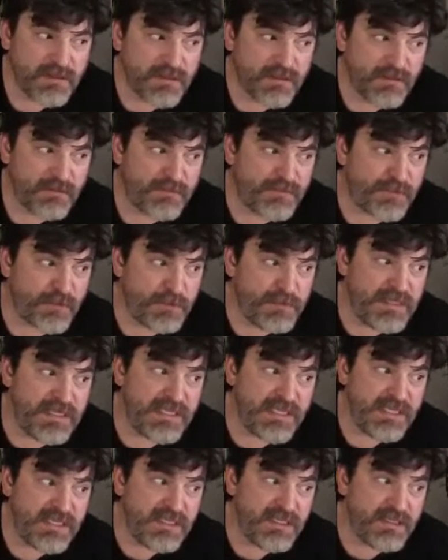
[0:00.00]
for
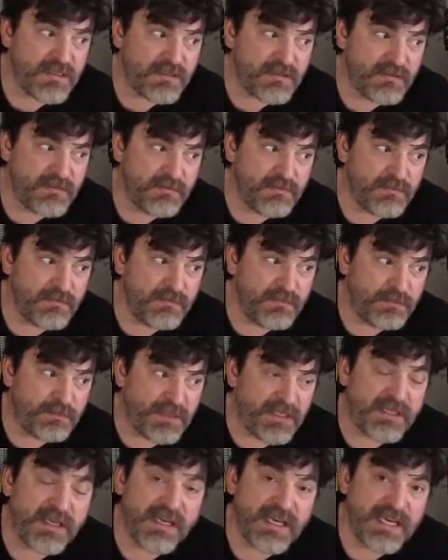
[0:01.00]
me,
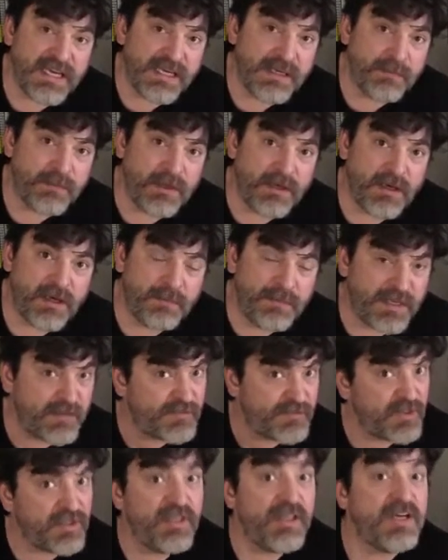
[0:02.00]
became a bit of
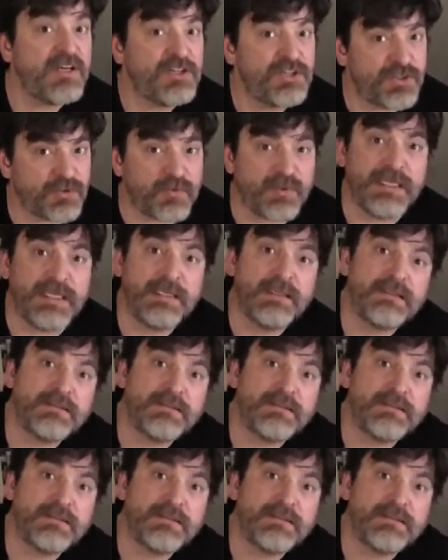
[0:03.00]
a luxury.